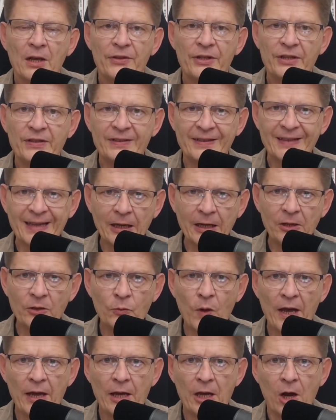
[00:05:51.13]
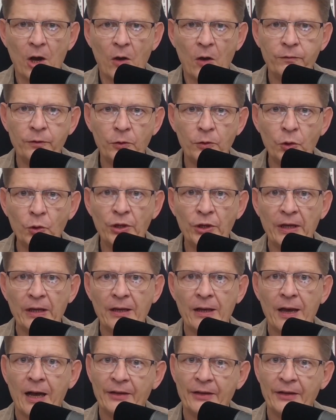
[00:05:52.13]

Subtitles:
The second way of looking